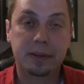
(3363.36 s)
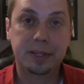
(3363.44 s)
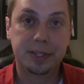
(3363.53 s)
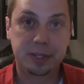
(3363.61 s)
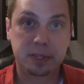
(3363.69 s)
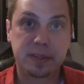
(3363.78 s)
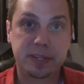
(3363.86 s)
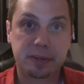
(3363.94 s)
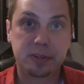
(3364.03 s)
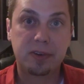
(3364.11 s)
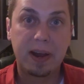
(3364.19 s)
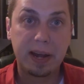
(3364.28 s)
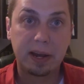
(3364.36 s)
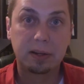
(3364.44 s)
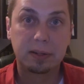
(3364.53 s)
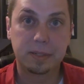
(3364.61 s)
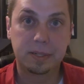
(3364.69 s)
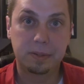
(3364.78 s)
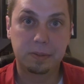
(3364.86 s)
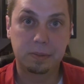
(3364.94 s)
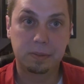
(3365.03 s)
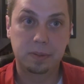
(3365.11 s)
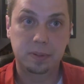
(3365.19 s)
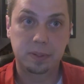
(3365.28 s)
ensure that you're draining.
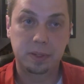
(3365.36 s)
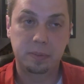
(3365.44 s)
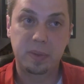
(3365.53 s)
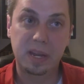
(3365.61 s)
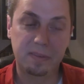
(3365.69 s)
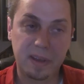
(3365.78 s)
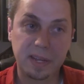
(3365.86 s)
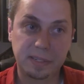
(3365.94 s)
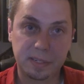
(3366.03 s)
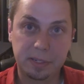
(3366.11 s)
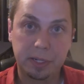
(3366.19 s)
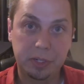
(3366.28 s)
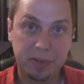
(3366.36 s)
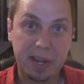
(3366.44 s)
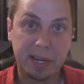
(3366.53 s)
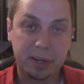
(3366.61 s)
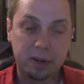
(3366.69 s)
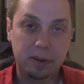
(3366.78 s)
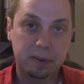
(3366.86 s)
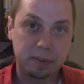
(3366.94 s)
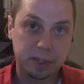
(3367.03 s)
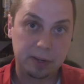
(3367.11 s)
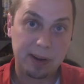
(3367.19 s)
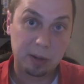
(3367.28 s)
So my advice is to track your
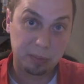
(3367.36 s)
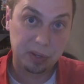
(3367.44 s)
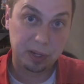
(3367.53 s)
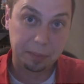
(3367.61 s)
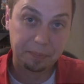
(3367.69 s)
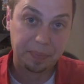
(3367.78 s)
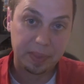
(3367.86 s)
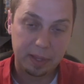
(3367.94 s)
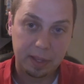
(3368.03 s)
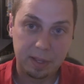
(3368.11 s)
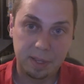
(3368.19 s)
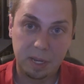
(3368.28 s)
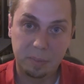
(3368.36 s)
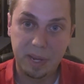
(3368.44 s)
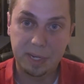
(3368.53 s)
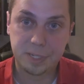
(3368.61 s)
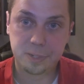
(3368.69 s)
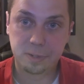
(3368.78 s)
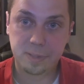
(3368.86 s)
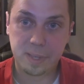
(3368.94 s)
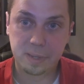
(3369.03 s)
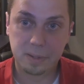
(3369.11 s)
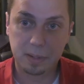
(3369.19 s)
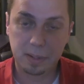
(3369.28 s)
output and make sure that